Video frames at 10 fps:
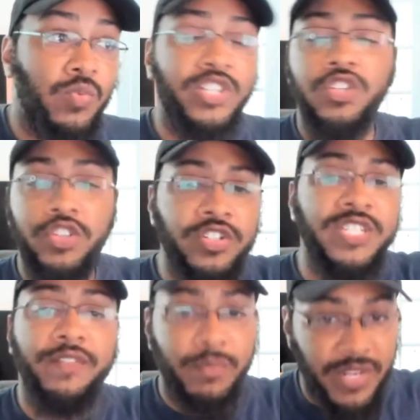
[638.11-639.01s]
which you're
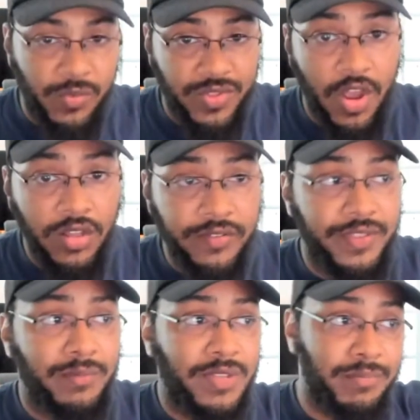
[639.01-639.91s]
saving money with all of
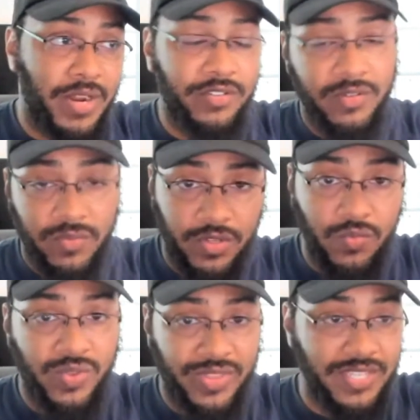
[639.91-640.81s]
them compared
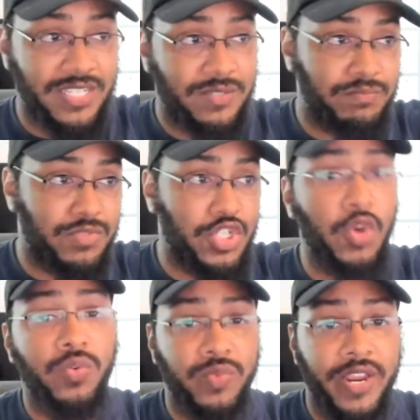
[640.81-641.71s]
with this
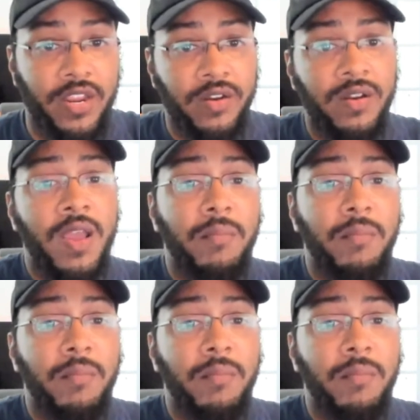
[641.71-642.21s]
showing right here.